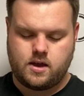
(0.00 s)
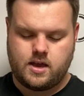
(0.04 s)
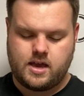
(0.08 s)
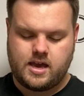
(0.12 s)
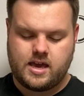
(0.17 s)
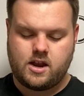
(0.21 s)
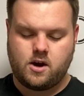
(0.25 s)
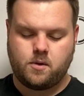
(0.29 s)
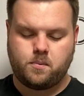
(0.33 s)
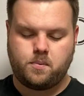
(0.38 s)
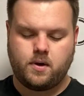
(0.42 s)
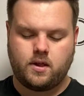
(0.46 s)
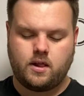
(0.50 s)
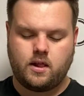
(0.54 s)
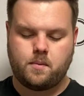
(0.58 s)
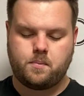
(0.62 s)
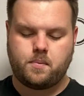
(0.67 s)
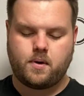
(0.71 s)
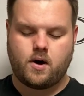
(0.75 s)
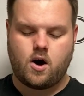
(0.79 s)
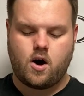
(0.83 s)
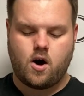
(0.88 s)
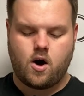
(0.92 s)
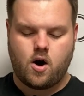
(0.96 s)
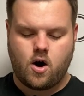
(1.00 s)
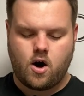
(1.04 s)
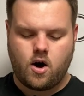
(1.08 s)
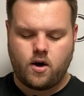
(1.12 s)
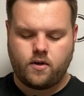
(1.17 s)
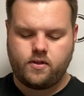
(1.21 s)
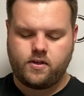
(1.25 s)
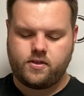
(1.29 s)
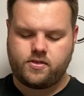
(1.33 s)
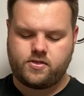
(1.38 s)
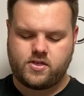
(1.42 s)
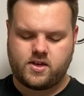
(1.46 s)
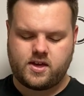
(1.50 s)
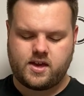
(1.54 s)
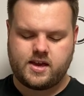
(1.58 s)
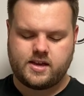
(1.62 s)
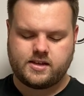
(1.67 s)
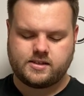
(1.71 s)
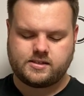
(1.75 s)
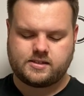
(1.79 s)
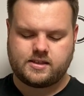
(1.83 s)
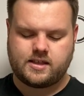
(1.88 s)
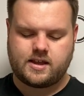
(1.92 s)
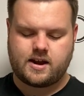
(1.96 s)
it'll pull up all the
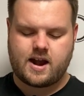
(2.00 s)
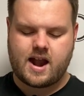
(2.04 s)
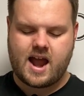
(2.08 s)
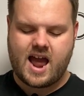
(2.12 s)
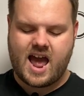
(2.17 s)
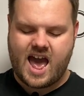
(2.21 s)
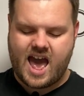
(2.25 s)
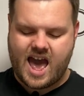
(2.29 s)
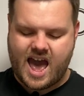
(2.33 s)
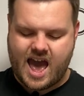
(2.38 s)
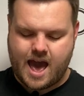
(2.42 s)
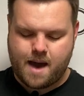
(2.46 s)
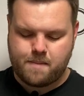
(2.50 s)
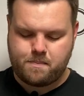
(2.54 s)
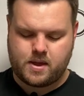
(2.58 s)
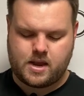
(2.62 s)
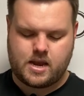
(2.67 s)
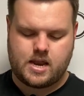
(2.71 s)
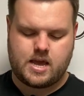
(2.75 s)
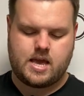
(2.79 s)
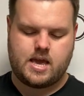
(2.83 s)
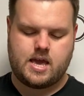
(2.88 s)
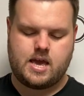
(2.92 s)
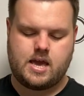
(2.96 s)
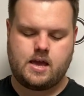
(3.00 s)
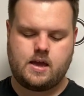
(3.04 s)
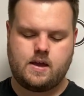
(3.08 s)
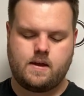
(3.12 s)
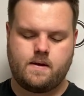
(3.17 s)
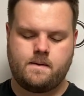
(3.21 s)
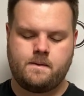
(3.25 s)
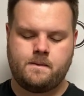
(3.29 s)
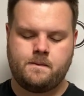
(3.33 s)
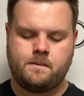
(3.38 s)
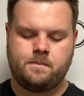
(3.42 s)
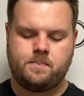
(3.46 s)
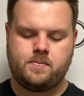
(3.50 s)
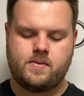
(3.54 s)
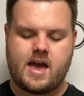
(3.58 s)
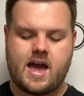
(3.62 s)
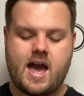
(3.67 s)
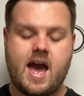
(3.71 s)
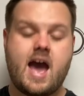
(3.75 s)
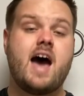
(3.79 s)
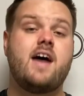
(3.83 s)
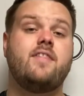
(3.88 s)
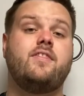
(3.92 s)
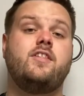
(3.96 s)
things that are happening
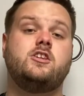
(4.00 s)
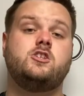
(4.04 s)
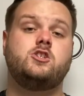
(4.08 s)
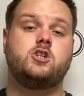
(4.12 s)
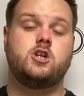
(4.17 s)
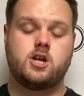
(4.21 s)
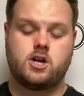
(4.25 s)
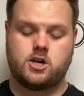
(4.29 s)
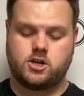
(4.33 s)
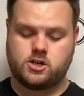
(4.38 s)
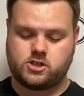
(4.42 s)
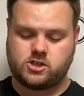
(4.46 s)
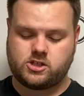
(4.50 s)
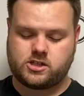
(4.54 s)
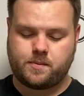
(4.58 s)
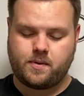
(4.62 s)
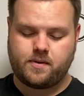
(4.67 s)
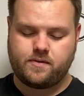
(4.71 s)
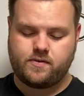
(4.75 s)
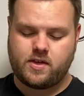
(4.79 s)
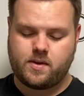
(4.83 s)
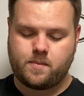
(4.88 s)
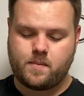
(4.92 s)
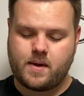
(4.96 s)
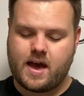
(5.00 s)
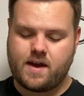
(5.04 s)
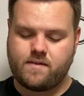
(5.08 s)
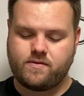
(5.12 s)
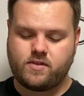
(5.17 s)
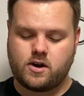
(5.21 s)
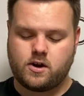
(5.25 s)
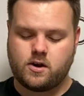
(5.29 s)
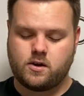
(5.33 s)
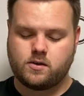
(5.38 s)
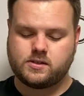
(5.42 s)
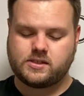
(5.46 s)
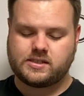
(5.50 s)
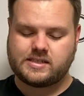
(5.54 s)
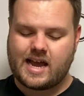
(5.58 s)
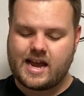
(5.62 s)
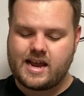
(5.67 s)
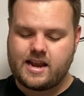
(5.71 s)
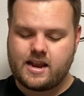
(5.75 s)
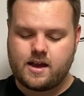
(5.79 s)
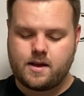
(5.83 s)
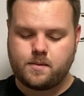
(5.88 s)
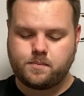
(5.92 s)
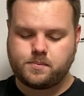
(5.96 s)
at the church. Some of them have their own
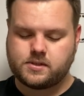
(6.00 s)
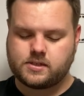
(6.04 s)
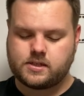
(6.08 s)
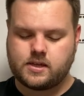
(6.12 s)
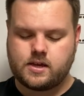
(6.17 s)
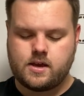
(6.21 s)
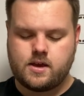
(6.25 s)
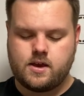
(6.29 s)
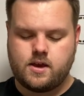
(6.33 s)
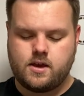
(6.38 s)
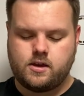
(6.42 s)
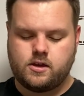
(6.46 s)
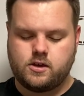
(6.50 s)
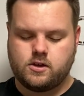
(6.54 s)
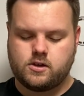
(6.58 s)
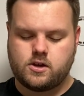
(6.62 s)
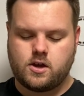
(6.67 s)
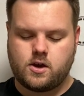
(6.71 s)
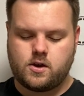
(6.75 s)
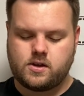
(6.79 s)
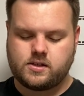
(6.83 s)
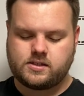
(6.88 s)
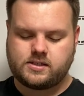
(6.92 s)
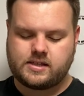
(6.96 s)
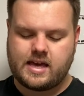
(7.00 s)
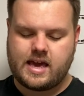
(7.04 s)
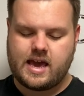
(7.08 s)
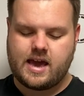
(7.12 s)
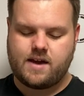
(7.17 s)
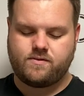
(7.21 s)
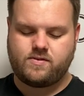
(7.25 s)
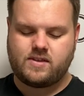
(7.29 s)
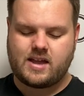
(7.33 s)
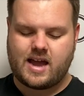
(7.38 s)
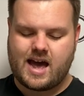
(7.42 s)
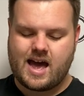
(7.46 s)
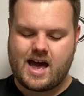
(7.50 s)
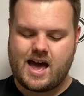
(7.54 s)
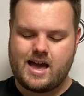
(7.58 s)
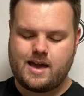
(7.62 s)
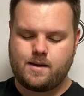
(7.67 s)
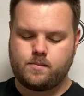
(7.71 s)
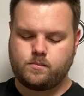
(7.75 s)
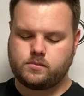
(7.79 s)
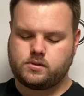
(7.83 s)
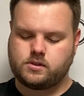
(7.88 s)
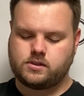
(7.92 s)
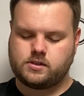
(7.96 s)
sign-ups. You'll notice they have
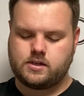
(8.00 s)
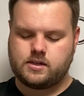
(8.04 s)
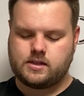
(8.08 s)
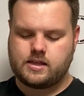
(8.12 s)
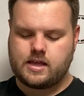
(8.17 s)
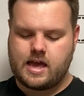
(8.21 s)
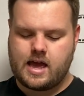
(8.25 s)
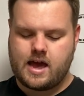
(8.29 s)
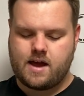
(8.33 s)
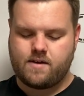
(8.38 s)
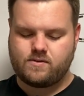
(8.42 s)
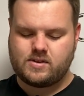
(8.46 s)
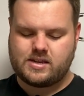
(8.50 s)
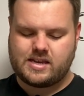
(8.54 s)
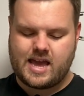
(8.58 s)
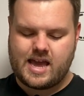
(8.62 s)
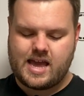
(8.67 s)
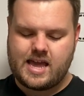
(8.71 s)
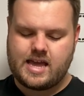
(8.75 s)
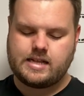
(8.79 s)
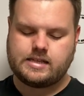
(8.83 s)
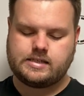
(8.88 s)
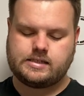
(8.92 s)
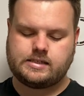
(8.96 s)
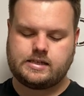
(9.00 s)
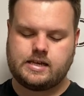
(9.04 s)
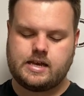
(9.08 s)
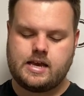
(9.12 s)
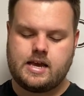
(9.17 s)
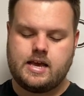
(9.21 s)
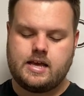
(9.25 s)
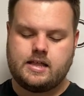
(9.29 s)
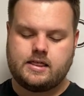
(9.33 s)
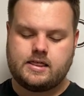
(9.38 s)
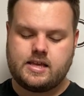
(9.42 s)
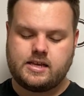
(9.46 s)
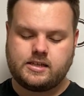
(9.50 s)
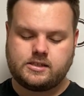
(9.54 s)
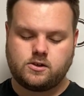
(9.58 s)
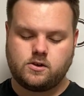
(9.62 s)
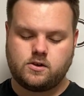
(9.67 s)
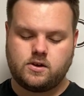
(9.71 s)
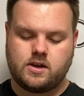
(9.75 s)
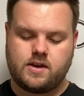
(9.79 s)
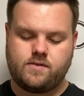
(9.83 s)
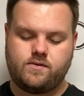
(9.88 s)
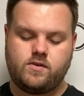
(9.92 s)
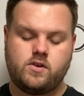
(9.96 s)
times and they have dates. This
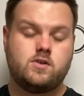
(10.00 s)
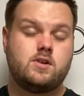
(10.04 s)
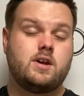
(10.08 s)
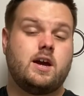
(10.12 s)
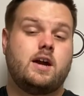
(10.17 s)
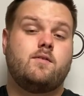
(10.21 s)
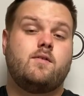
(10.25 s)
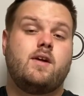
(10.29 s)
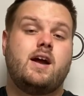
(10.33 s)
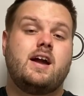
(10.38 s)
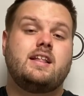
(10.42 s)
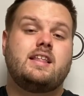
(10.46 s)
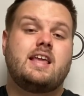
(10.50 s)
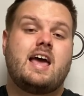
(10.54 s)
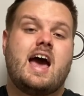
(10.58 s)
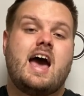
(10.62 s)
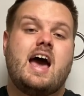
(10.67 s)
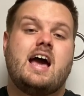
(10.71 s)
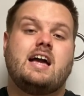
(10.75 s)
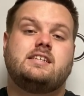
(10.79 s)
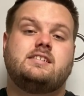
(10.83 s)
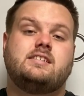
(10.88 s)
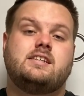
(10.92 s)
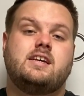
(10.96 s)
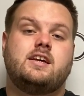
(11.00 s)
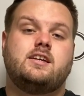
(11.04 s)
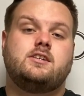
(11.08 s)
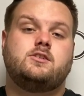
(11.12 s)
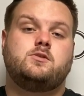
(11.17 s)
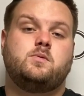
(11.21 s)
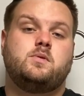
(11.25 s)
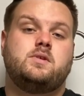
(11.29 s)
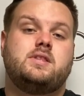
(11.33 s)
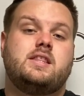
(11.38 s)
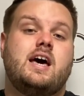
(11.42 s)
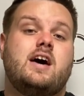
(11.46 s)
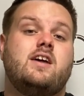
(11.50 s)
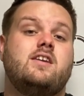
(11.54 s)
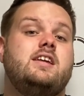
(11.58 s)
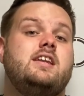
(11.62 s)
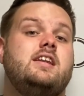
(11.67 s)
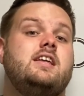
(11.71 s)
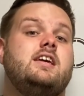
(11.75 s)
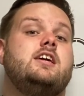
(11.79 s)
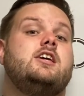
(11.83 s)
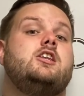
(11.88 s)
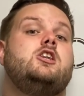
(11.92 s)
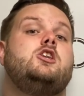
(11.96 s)
will give you direct access without
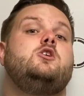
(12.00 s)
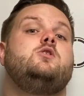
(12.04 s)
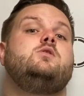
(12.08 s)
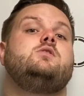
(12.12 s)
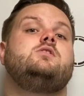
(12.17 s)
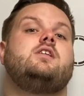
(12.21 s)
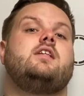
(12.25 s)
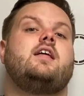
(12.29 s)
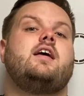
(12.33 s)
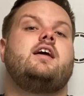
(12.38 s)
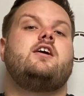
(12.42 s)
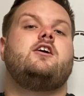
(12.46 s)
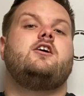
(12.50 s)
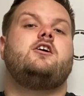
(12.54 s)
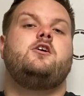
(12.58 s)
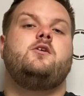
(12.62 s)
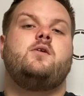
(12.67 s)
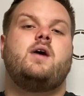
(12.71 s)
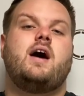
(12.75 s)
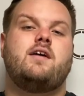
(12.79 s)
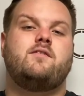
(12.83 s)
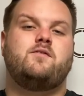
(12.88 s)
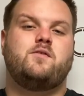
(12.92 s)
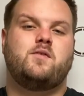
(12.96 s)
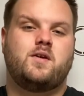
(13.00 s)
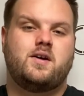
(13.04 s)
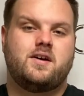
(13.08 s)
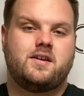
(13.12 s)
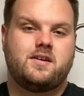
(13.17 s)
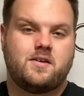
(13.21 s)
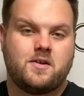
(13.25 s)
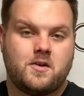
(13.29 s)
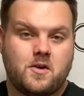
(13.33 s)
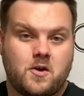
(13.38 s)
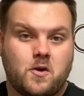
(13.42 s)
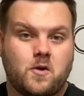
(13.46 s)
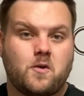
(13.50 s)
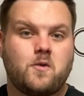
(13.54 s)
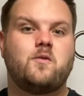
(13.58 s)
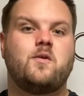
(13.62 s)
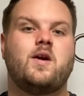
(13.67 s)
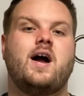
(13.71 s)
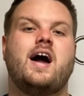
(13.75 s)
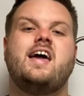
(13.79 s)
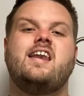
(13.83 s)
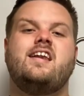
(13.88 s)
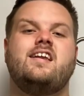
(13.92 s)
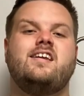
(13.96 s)
needing a newsletter. You have one
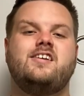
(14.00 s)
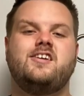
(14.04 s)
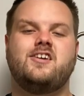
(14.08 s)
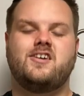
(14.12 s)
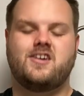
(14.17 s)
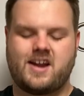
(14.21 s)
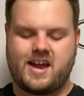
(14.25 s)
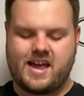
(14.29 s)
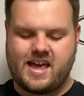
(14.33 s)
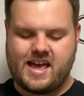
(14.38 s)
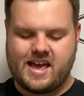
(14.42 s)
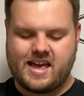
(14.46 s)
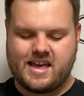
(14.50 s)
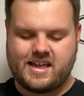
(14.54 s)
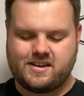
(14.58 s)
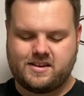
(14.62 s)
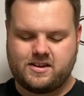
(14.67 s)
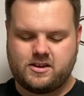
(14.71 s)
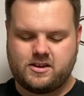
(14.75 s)
right in your hand.